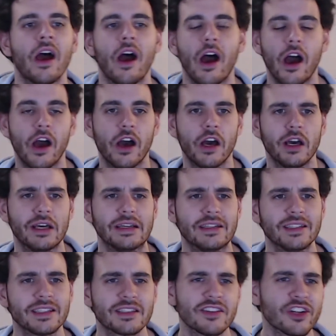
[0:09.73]
Uh,
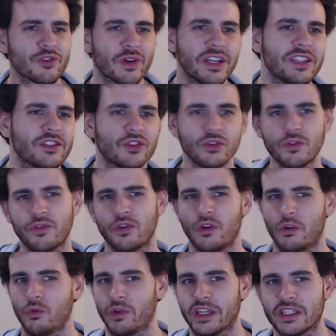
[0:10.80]
it's not really two
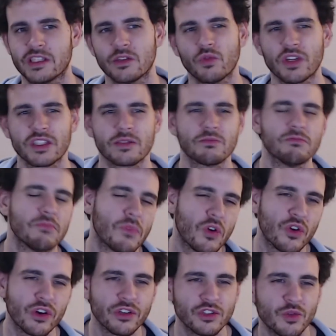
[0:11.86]
full weeks, it was
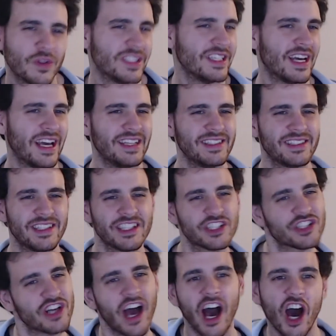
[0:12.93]
more
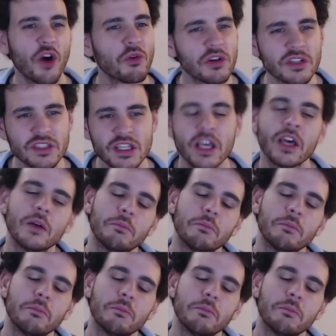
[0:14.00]
28-ish hours,